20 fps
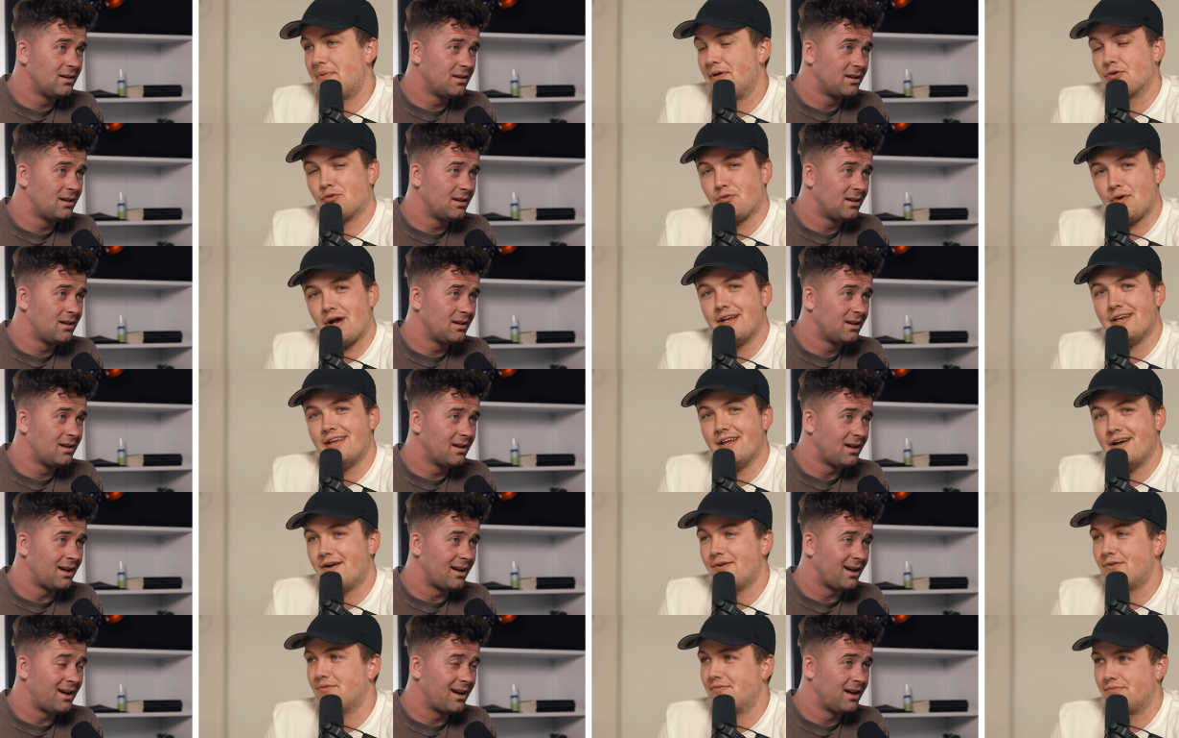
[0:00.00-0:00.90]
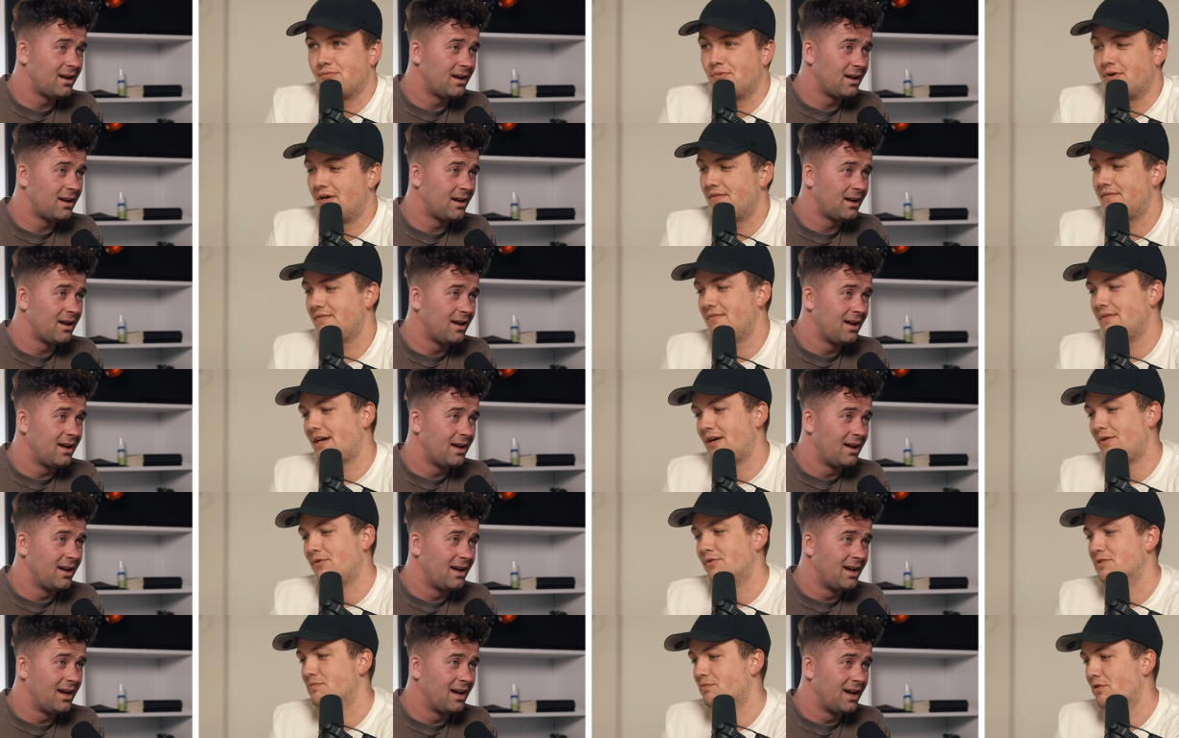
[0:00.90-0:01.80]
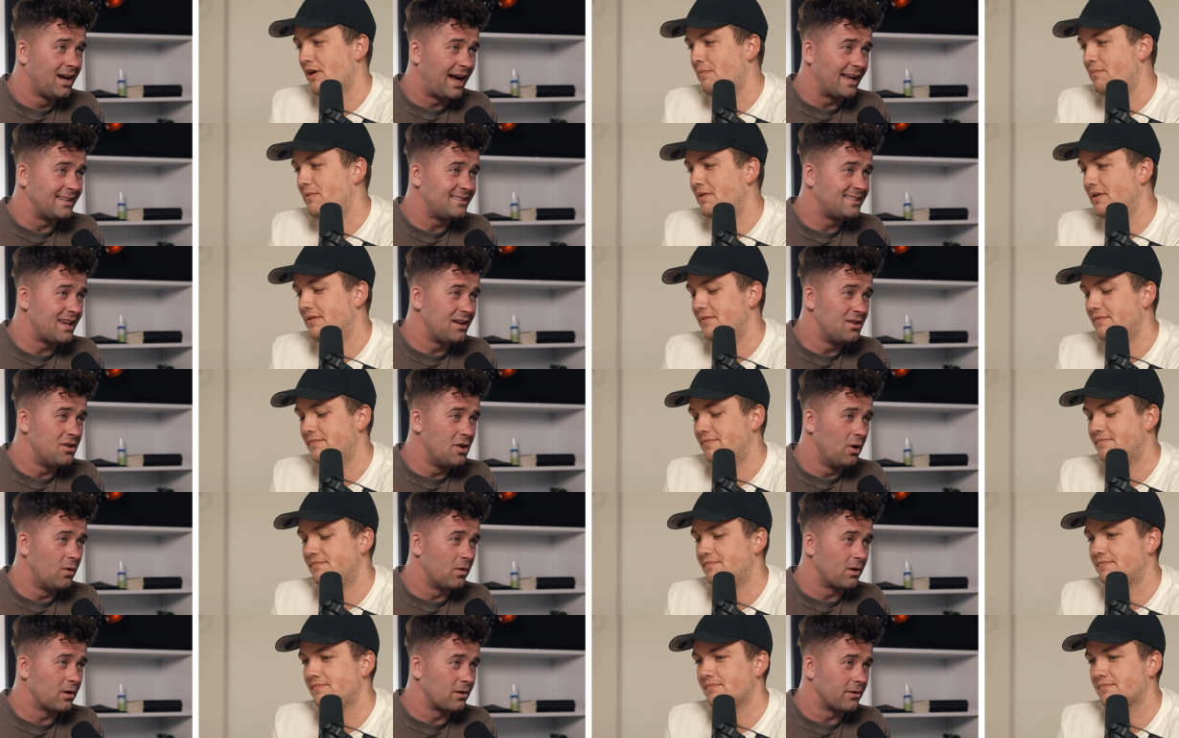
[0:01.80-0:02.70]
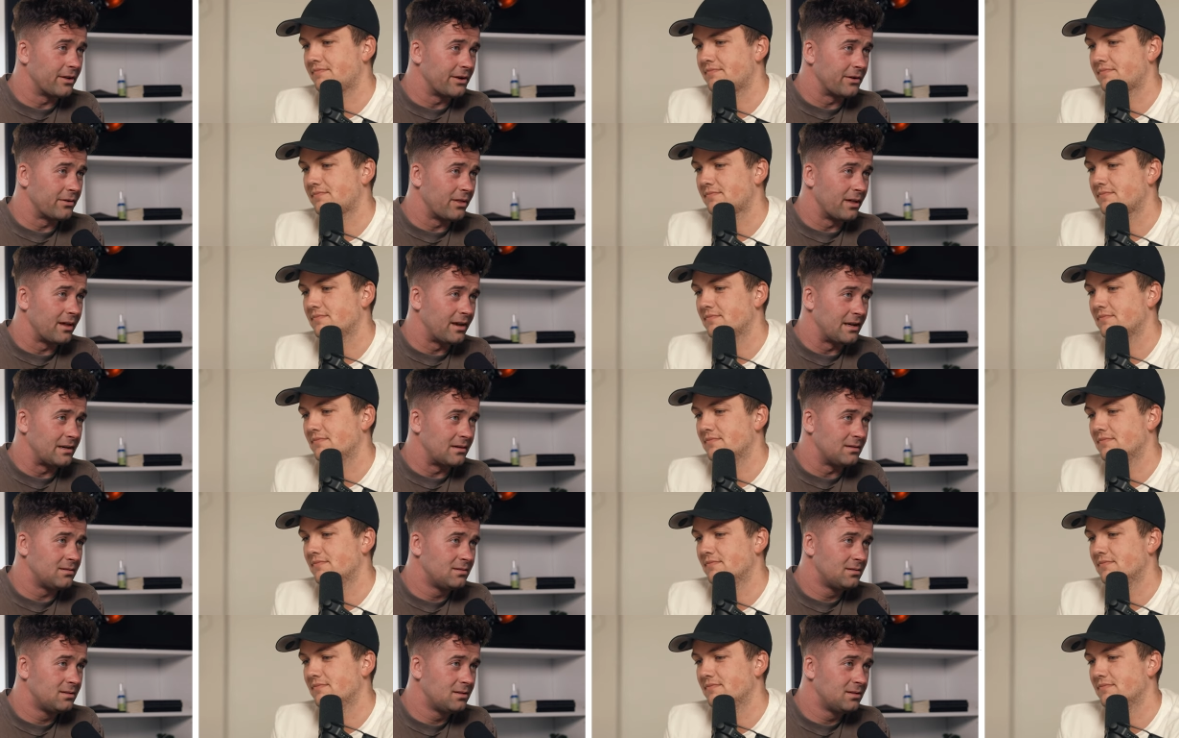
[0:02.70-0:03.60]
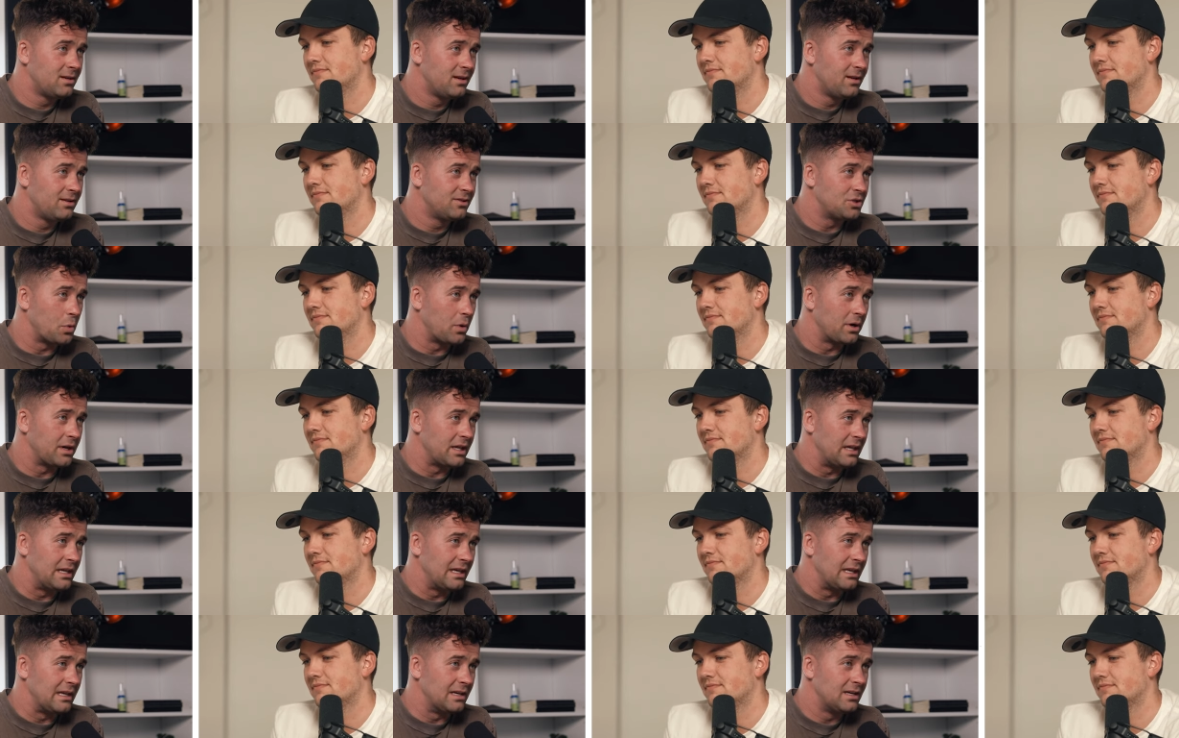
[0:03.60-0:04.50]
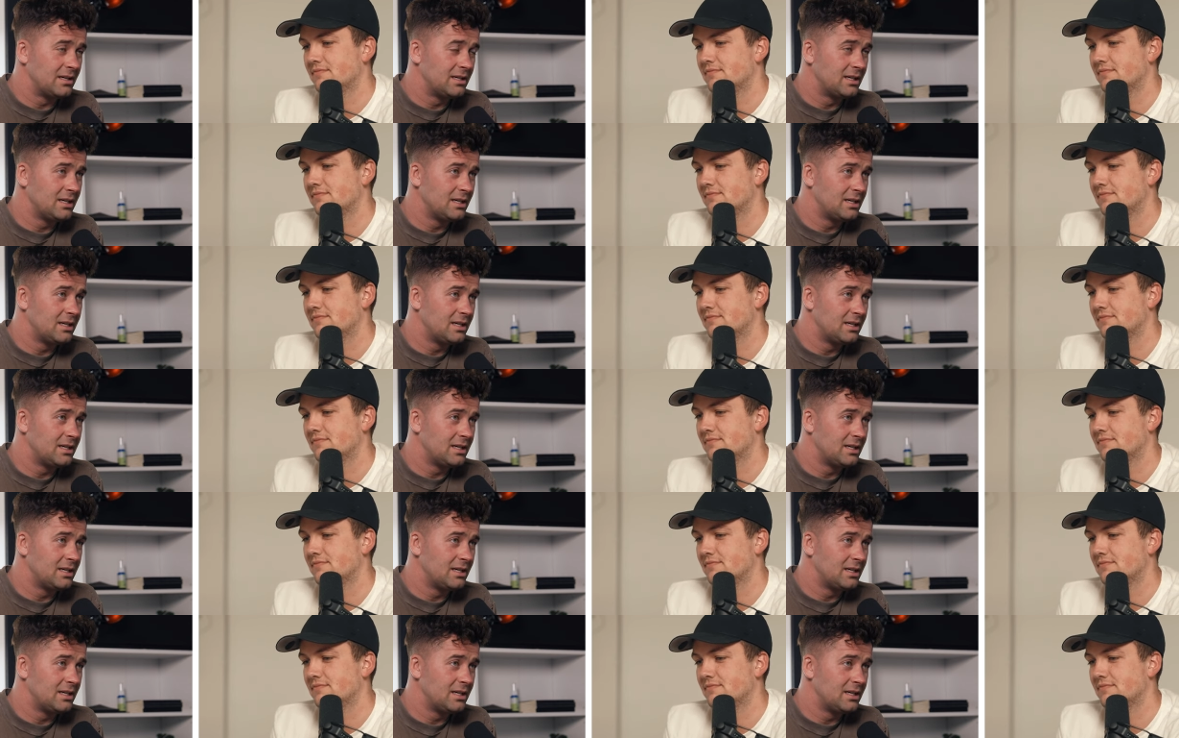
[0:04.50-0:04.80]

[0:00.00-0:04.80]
Speaker 1: Pitt right now? What? How old is Brad? Pitt? I'd say
Speaker 2: no earlier than twenty.